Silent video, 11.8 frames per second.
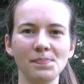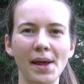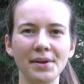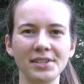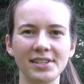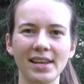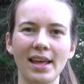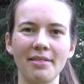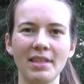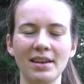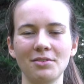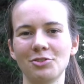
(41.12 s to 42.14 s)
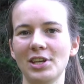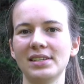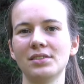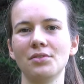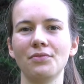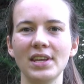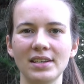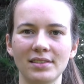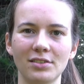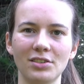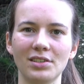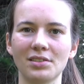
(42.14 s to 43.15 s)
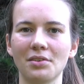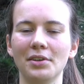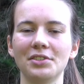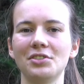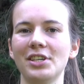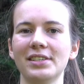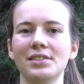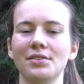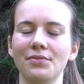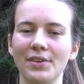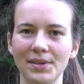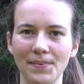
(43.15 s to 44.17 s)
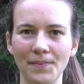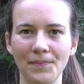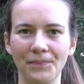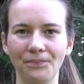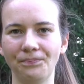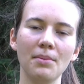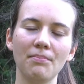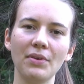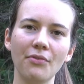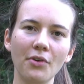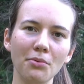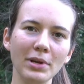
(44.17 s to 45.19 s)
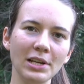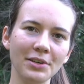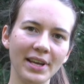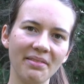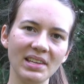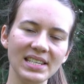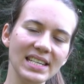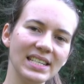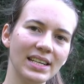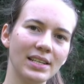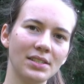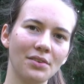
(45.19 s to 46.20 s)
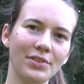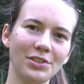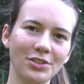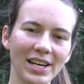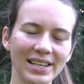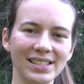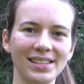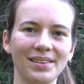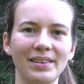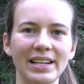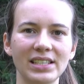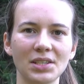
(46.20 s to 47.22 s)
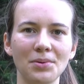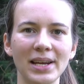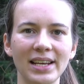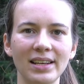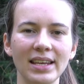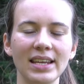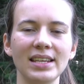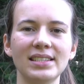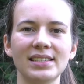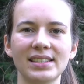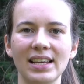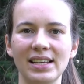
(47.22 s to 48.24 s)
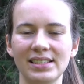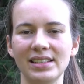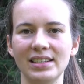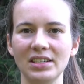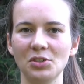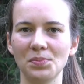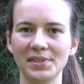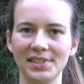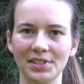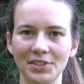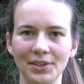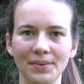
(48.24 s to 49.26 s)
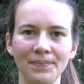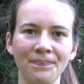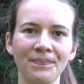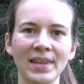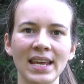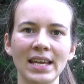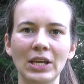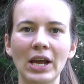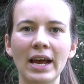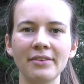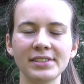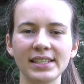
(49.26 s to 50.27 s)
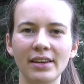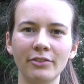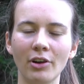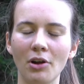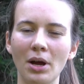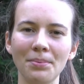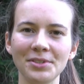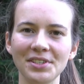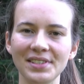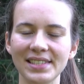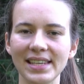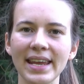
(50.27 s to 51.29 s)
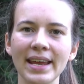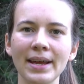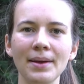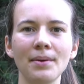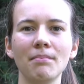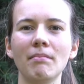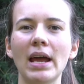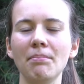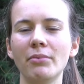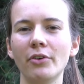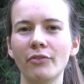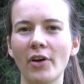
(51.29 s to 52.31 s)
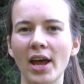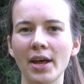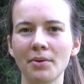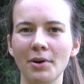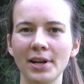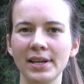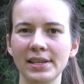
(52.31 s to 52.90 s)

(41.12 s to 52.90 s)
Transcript: bounce, and then chest to feet is just called chest to feet. Before we look at the details of the tricks, let's quickly discuss the leash position. You have several options here. My preferred one